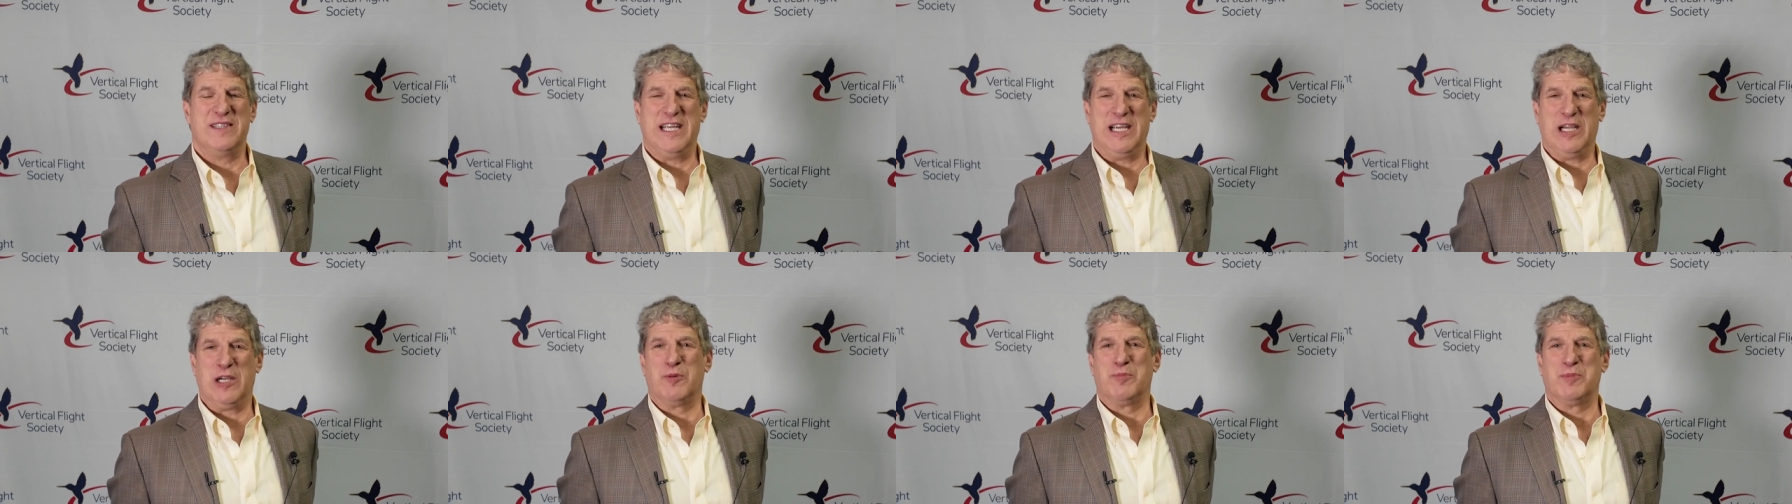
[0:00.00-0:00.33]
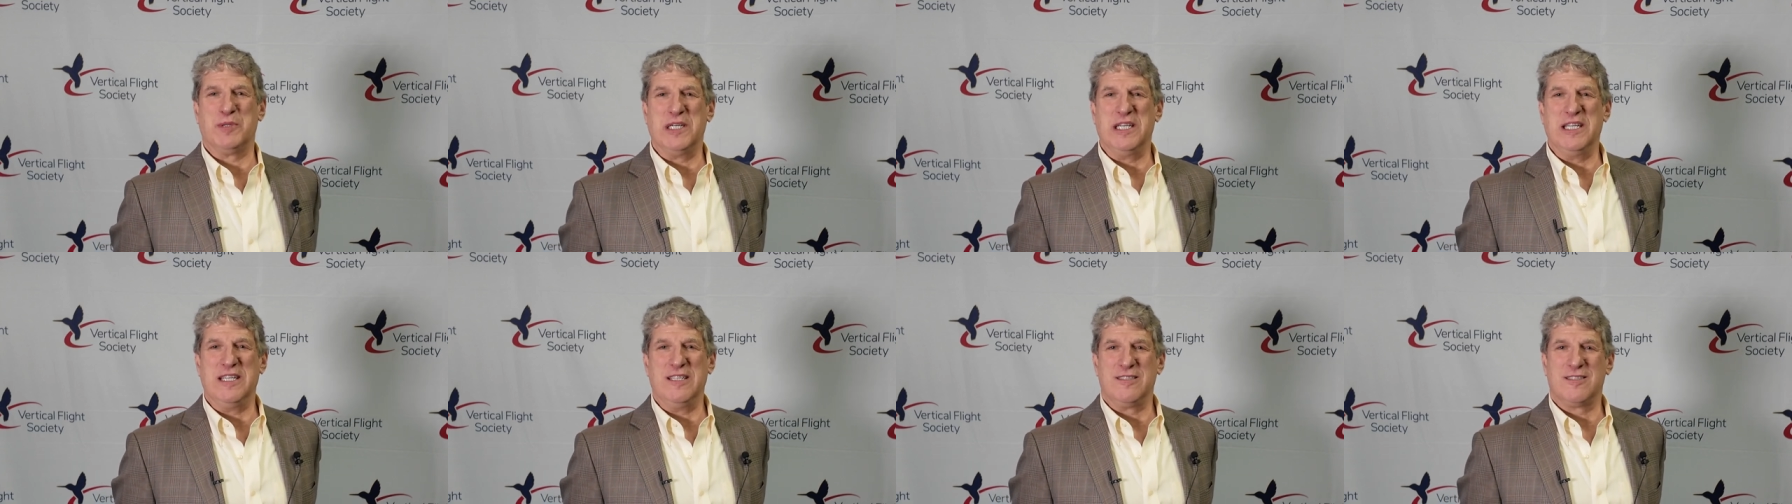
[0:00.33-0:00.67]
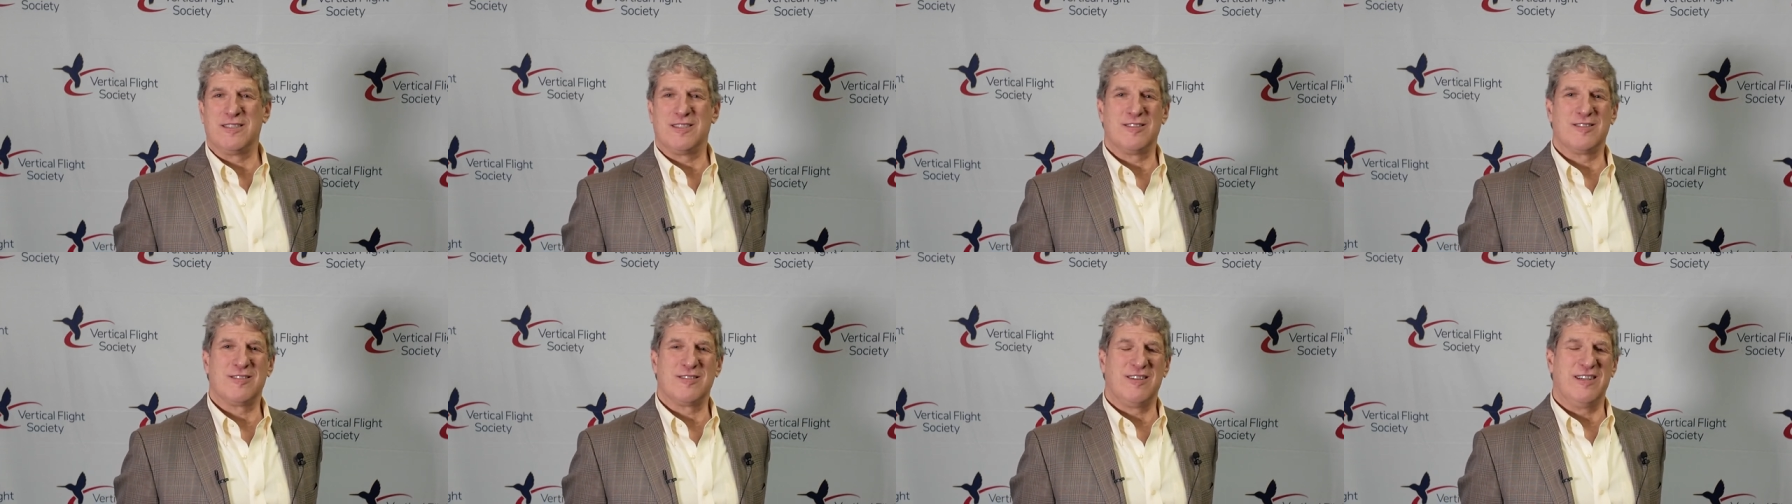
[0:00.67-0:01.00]
airplanes
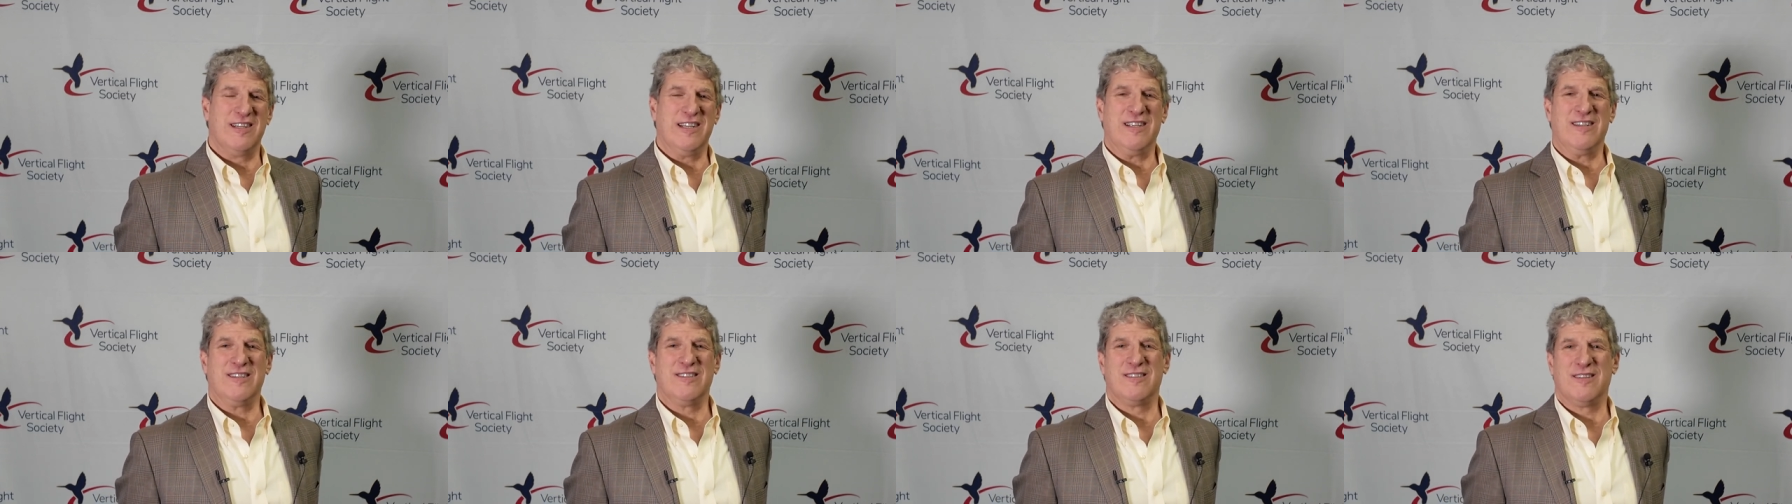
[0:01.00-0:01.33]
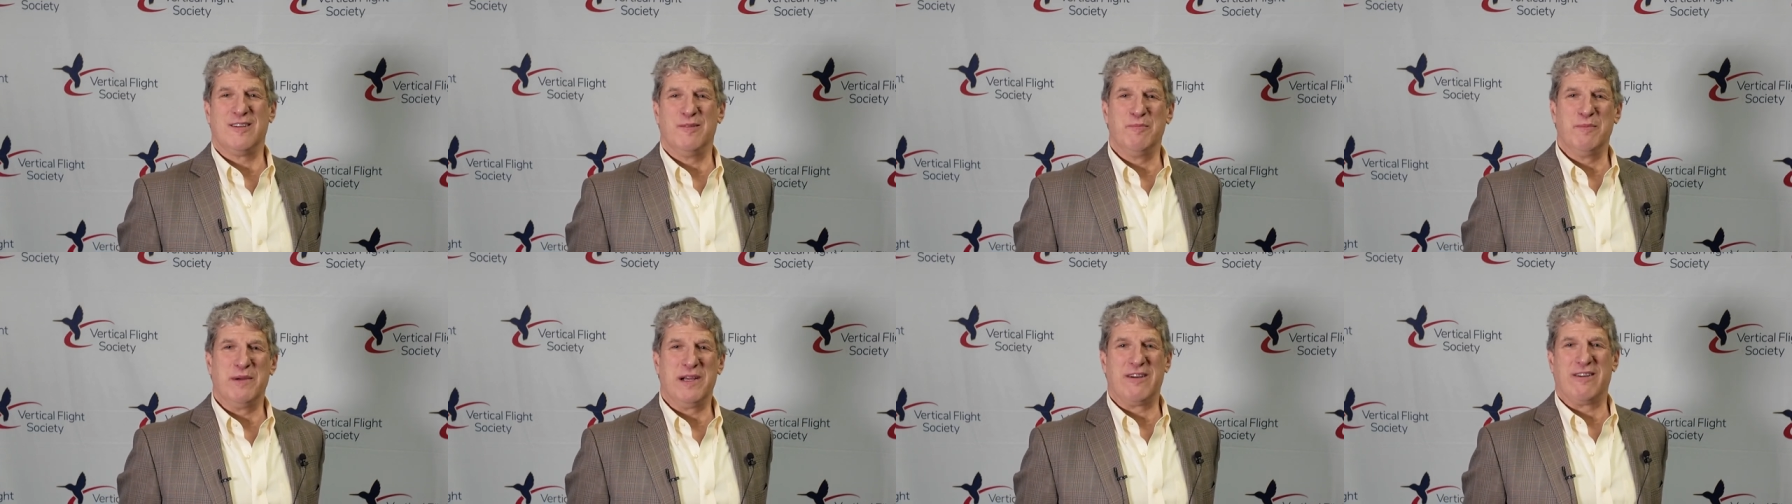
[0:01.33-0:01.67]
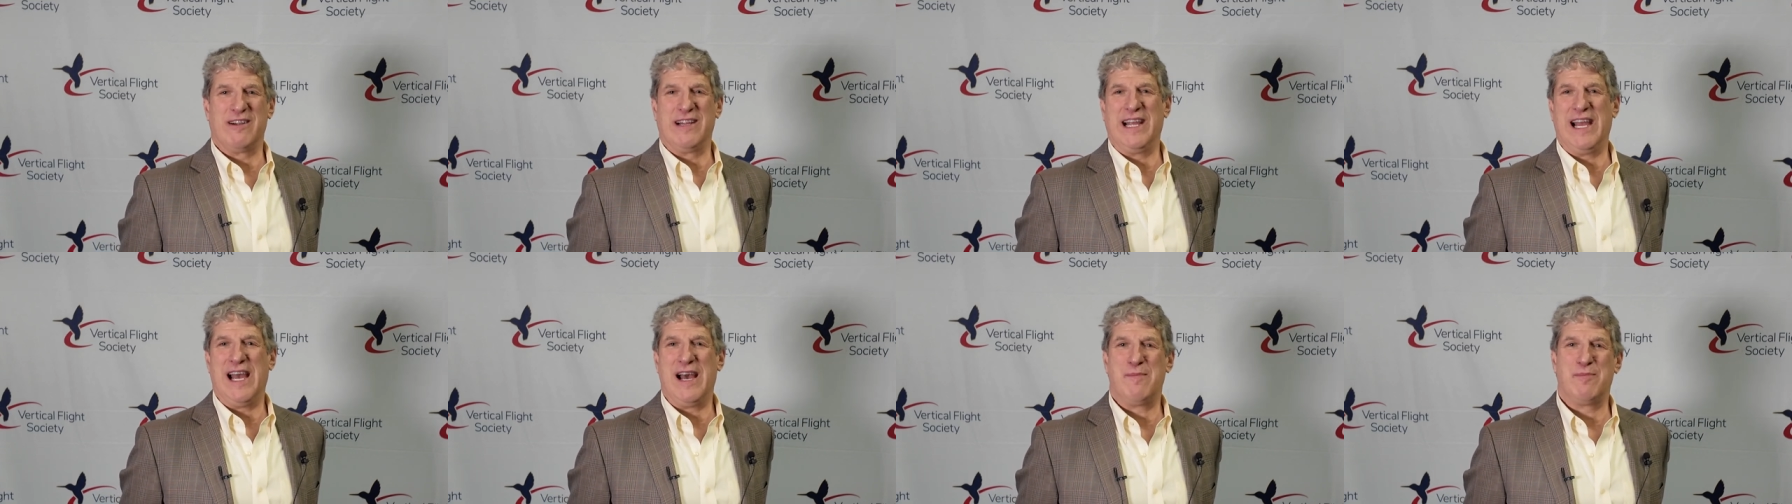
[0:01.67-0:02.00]
is like
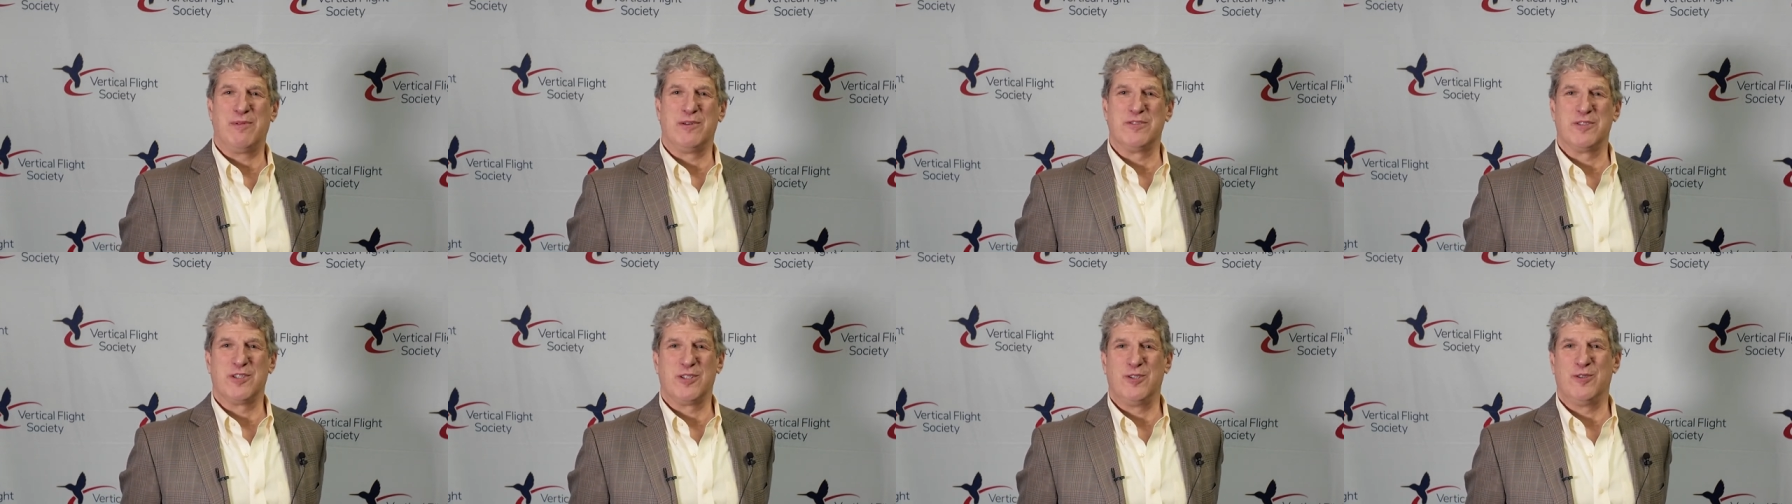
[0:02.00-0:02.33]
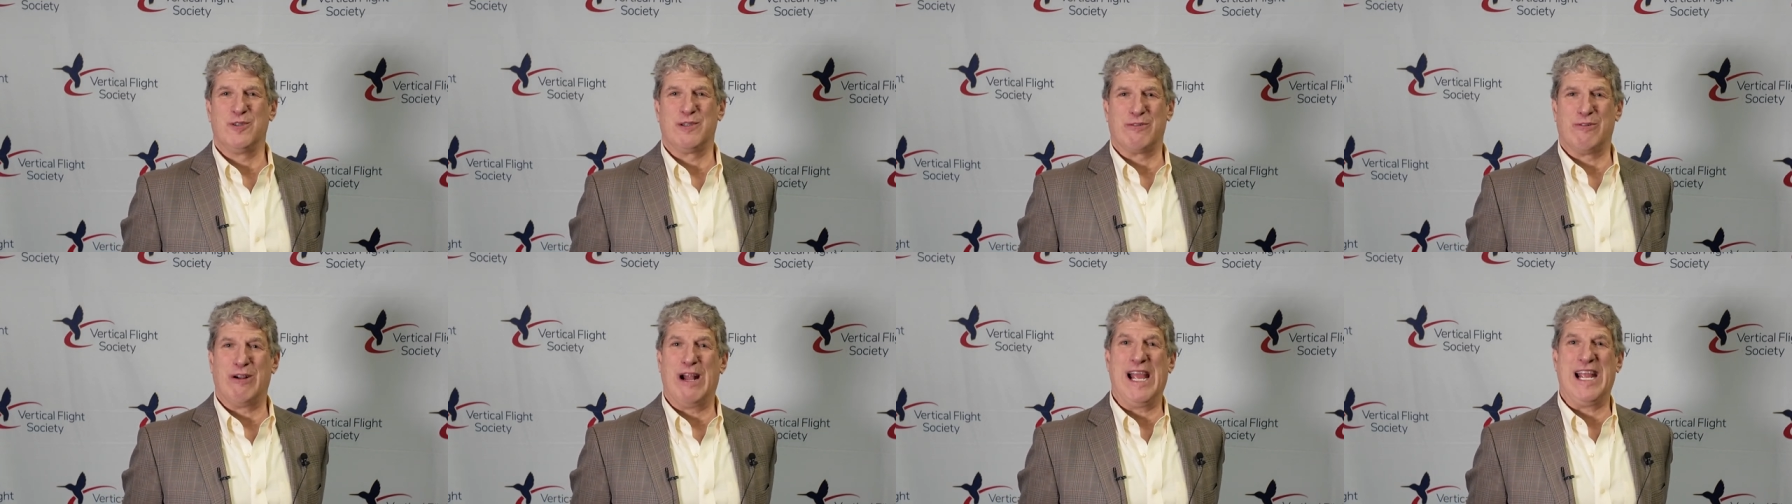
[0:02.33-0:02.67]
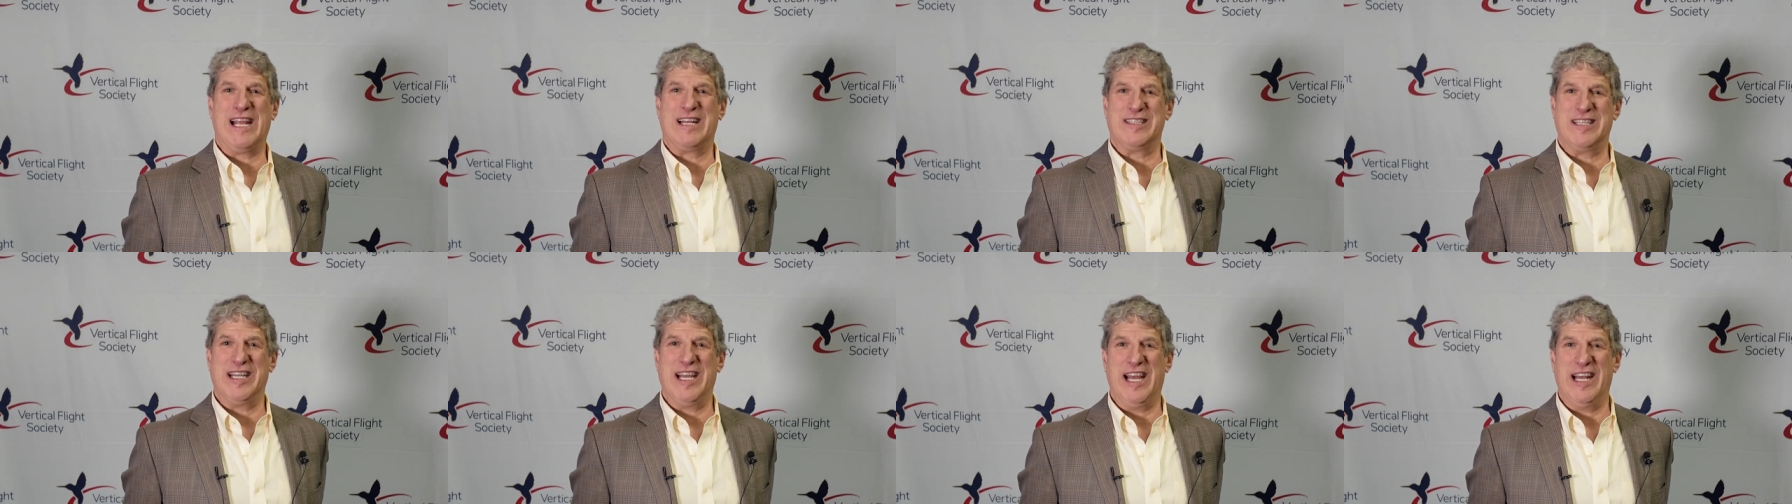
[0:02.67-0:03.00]
comparing apples to
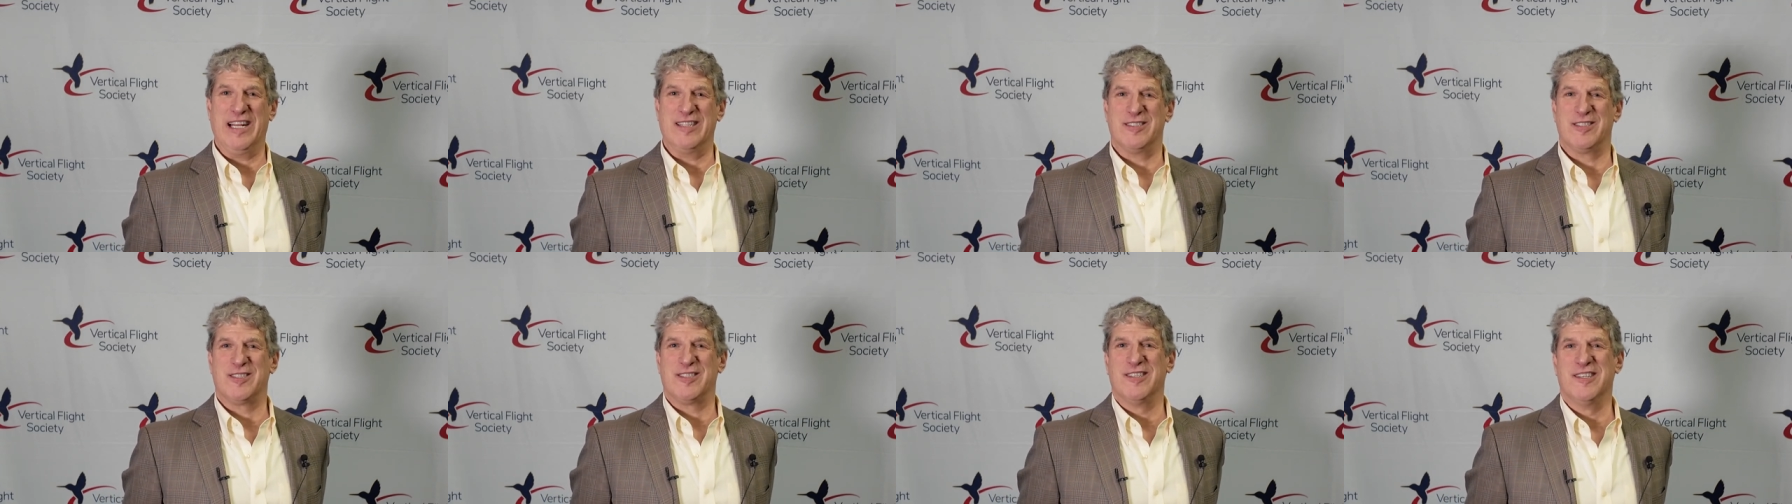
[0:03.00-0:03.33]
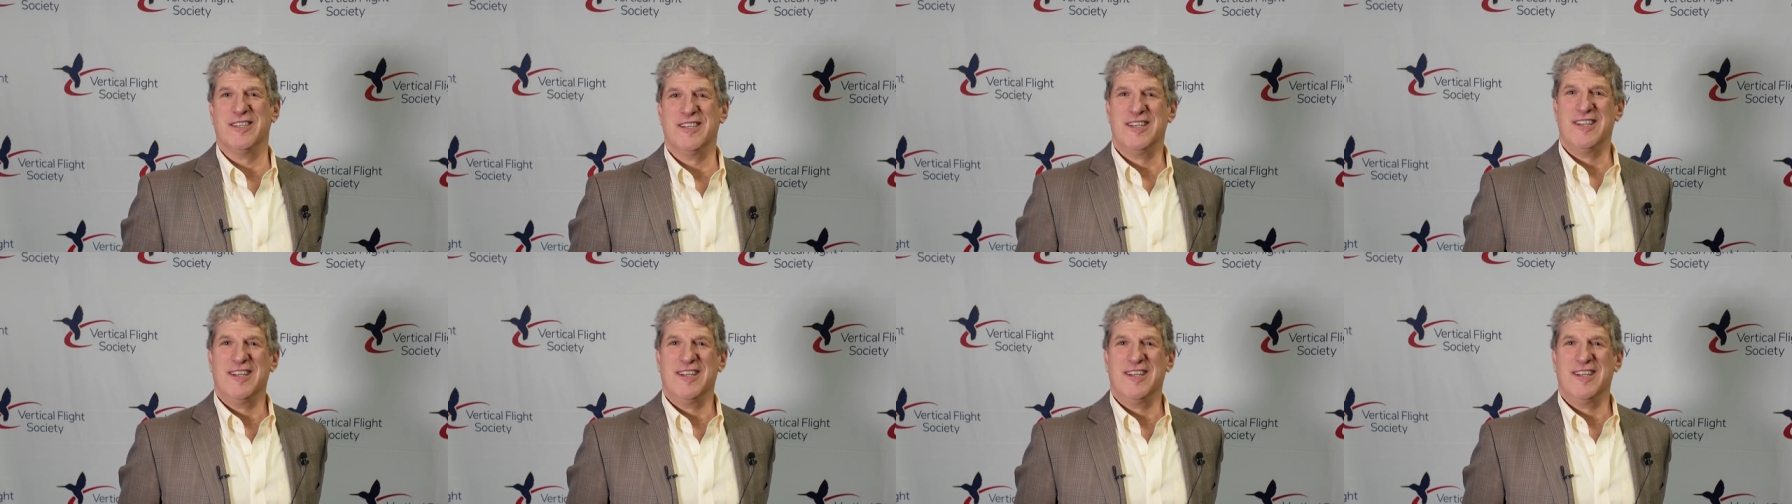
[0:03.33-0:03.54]
orangutans.